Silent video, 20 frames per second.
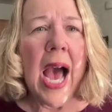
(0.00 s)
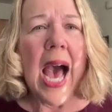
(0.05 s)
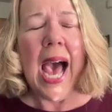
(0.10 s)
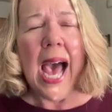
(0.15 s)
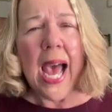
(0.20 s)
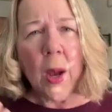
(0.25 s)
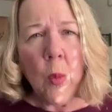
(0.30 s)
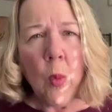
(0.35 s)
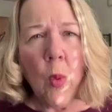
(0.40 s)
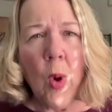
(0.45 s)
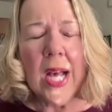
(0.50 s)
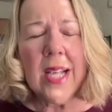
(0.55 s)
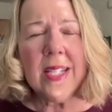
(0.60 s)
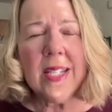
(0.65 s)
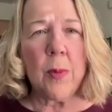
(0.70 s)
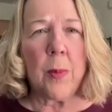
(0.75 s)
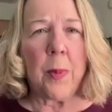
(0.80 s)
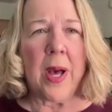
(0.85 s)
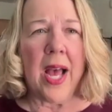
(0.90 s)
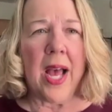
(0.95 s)
I
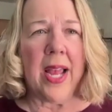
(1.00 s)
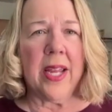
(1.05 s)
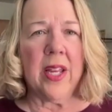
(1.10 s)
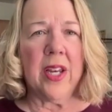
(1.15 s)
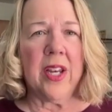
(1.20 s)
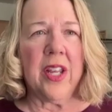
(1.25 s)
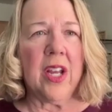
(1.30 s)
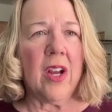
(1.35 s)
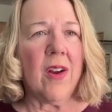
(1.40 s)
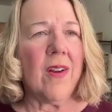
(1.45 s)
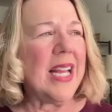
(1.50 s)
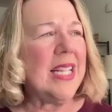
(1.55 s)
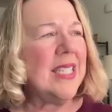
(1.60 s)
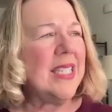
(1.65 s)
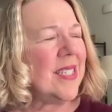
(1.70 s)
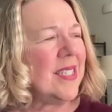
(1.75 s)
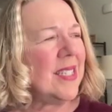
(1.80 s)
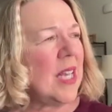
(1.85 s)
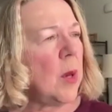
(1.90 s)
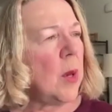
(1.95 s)
was a pioneer, and
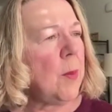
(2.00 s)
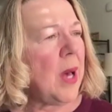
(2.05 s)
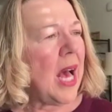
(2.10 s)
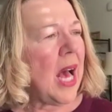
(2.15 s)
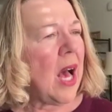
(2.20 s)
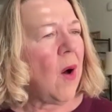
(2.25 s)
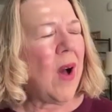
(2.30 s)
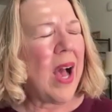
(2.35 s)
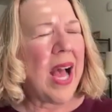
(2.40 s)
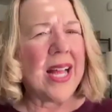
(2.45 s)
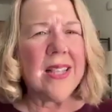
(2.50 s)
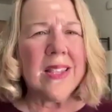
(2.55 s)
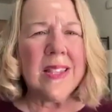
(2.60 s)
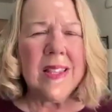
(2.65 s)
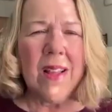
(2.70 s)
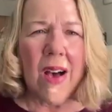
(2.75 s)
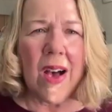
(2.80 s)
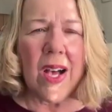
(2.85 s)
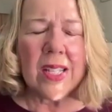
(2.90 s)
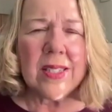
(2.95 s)
somehow I
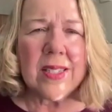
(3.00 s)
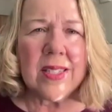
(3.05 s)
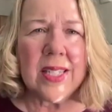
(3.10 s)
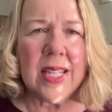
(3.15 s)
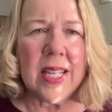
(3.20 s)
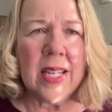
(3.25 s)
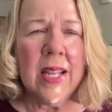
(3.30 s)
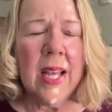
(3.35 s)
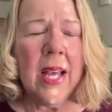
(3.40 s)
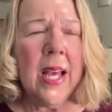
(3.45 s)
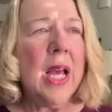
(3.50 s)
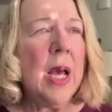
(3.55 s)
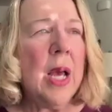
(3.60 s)
lost it